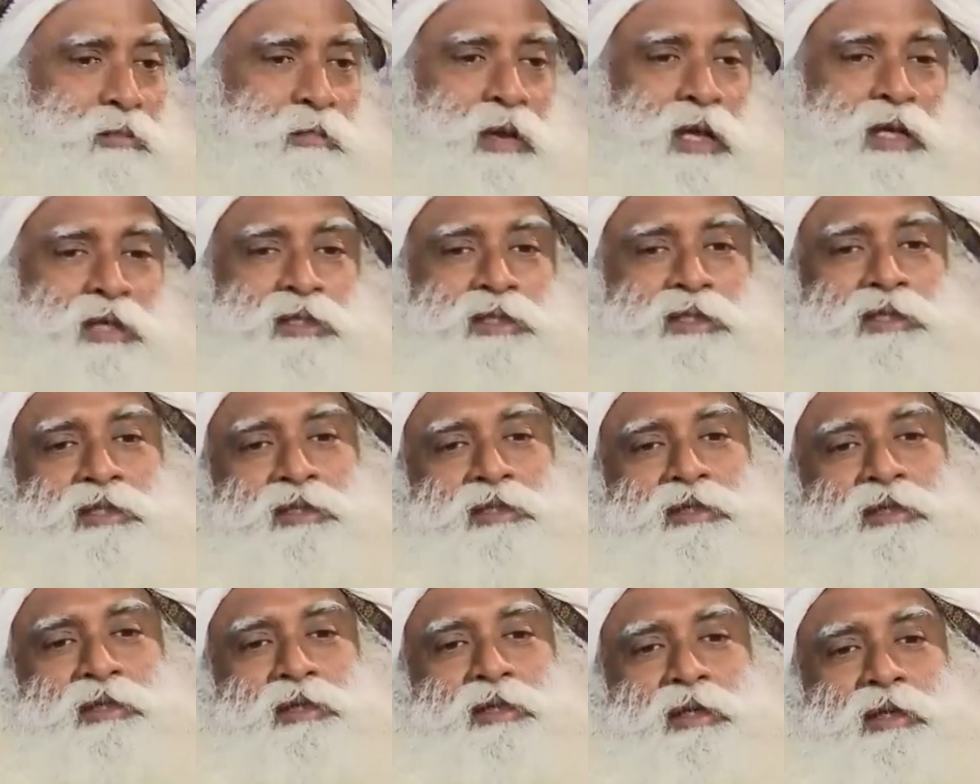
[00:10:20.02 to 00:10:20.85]

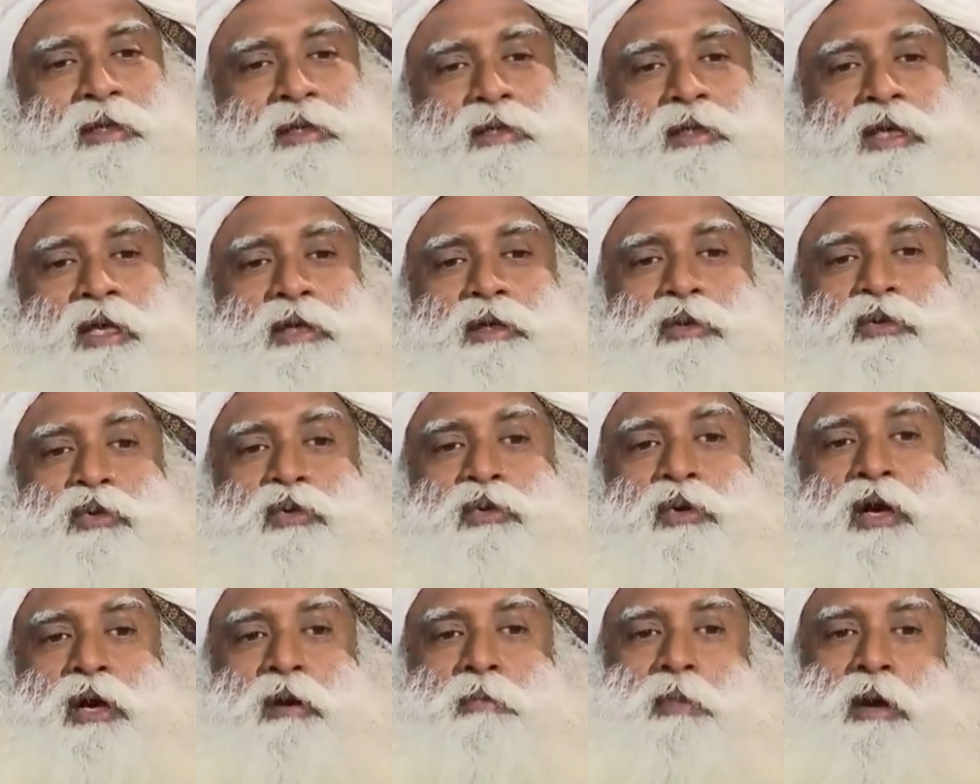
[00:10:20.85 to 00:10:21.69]
months that you
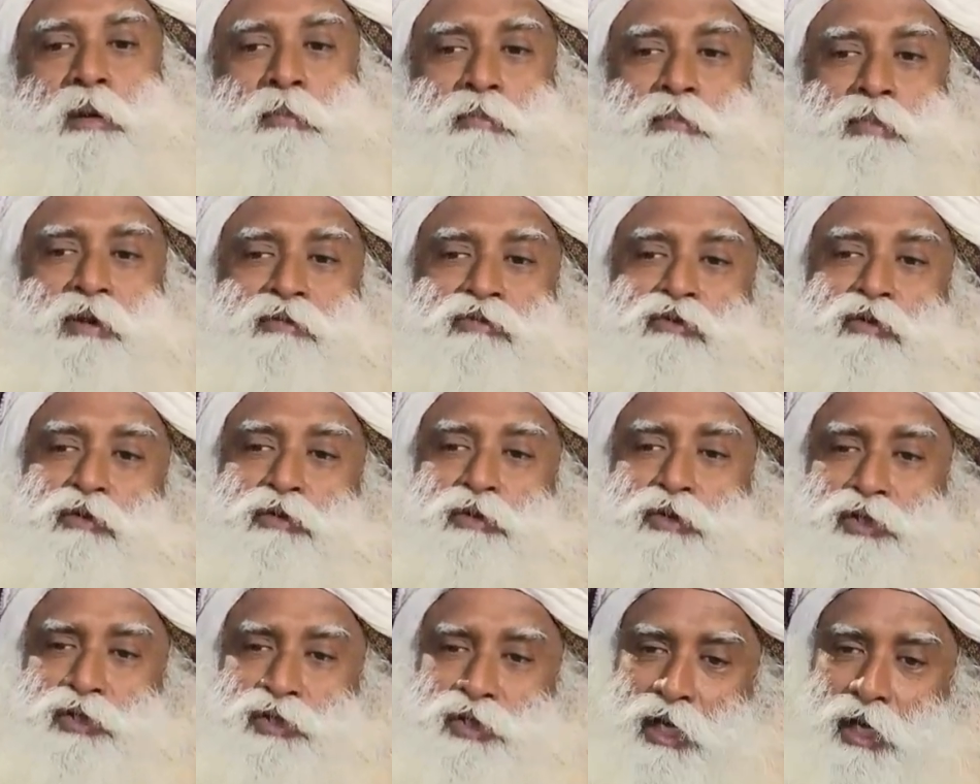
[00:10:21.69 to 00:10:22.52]
come up before
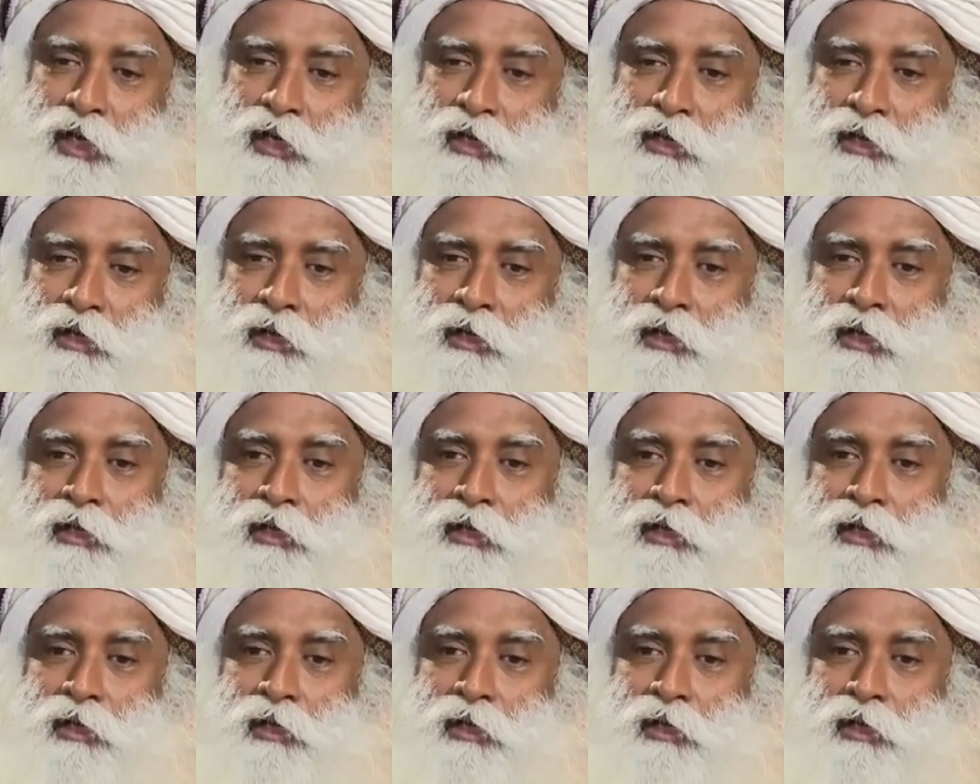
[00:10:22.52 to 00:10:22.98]
the sun.